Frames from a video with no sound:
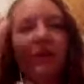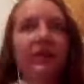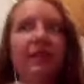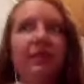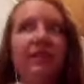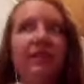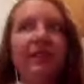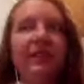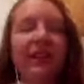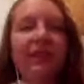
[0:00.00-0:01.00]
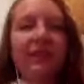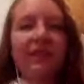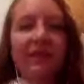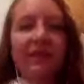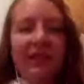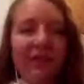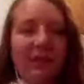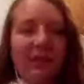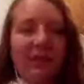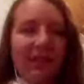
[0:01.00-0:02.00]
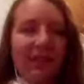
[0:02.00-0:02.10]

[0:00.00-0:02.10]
thing I was going to say with that is, like, if it's, because you mentioned,